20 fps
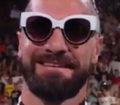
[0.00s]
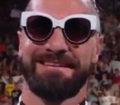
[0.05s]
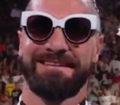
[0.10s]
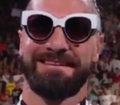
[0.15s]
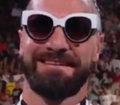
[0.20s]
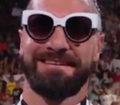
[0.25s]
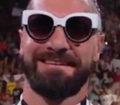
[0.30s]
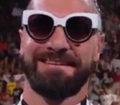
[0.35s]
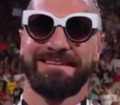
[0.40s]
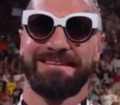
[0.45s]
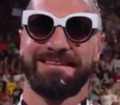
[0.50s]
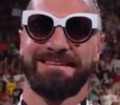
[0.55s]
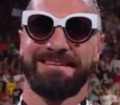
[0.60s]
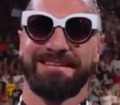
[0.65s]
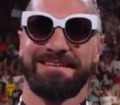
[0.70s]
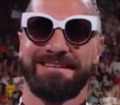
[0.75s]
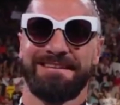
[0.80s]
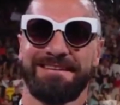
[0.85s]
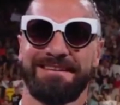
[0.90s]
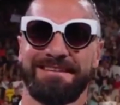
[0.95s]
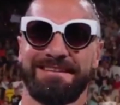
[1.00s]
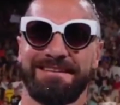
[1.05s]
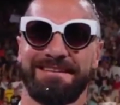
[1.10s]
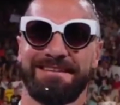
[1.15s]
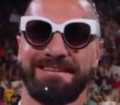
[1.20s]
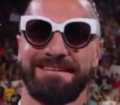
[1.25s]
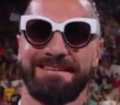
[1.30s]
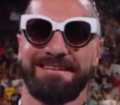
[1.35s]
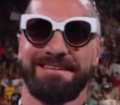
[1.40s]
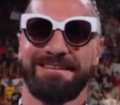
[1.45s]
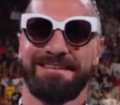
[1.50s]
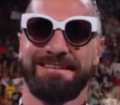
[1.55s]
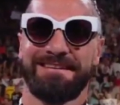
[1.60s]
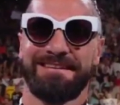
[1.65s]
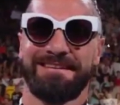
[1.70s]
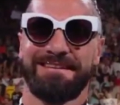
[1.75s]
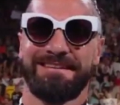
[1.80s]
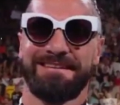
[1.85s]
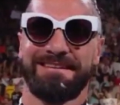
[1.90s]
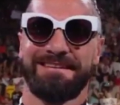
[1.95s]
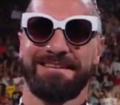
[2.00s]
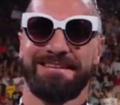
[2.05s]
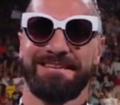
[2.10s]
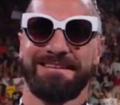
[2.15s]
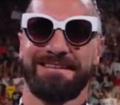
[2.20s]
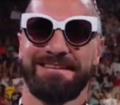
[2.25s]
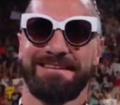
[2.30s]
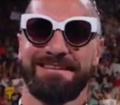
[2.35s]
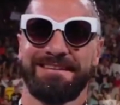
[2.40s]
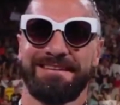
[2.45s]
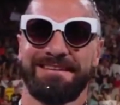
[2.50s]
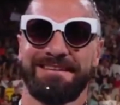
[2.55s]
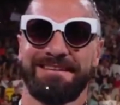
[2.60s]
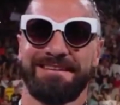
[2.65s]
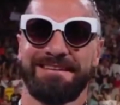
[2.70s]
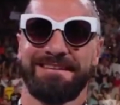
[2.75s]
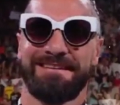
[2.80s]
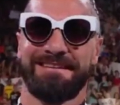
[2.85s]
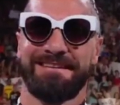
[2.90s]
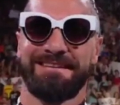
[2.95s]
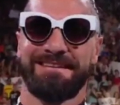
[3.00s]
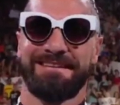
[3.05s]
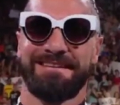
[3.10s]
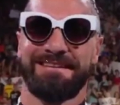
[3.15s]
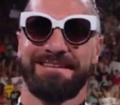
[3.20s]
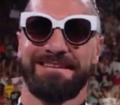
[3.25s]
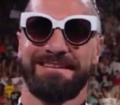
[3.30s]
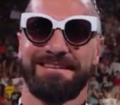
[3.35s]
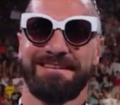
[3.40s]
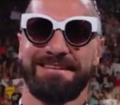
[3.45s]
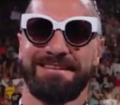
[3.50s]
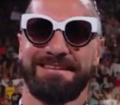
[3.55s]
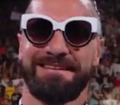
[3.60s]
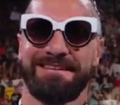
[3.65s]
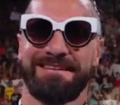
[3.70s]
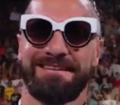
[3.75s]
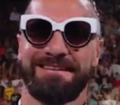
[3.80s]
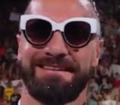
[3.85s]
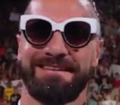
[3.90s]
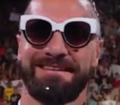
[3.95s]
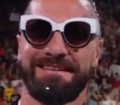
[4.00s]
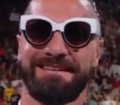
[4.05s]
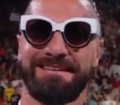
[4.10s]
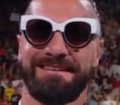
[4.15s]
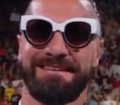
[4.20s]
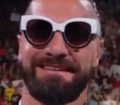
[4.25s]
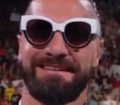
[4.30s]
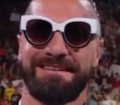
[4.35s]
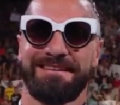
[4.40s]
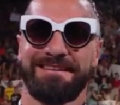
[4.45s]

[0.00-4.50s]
And he says that Punk and McIntyre cannot touch him and cannot